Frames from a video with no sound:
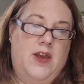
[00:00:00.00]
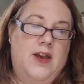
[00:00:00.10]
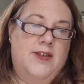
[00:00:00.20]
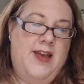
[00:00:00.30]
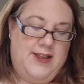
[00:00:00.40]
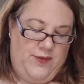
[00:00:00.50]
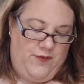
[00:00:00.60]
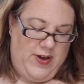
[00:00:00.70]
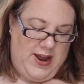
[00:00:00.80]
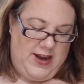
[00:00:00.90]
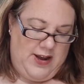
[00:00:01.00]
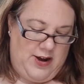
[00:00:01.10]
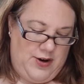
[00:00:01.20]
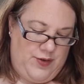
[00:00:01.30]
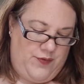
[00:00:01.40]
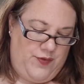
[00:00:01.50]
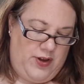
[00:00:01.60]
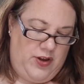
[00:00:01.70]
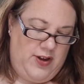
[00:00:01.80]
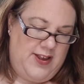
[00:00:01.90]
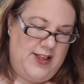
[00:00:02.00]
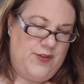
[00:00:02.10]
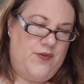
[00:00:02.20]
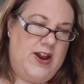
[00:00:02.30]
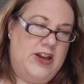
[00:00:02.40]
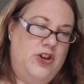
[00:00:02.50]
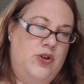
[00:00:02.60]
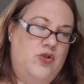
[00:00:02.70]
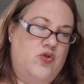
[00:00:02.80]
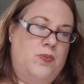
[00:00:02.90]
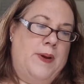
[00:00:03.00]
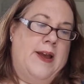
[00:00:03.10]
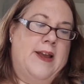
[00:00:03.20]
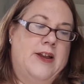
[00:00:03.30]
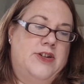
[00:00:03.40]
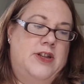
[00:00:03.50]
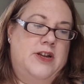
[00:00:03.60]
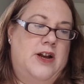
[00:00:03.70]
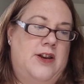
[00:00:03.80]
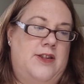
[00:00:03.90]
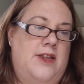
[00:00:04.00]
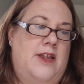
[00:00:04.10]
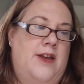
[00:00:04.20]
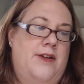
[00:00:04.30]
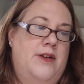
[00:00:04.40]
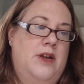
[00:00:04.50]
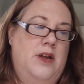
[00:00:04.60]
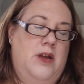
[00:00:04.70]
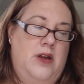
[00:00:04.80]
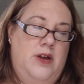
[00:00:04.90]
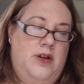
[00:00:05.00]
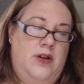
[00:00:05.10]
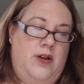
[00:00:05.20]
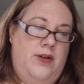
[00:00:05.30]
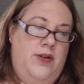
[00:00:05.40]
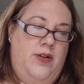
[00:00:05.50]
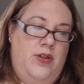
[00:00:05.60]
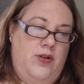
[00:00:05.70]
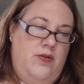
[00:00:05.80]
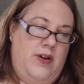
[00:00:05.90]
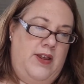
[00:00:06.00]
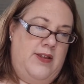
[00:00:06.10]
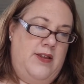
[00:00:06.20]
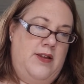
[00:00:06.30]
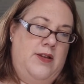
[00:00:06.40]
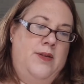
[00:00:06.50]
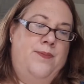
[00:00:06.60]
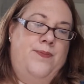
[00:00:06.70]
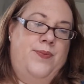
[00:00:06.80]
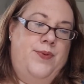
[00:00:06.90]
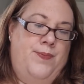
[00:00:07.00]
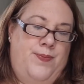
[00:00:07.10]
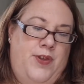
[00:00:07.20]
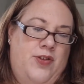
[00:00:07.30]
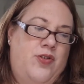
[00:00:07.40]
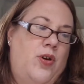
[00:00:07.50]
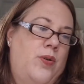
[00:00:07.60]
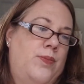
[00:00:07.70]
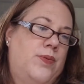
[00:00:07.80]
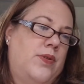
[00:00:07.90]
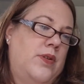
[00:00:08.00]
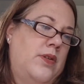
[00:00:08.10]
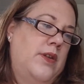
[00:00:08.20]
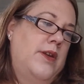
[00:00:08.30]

So that's a fairly kind of, you can say it's a fairly neutral pack, actually, the colours in there. The greens and the taupes and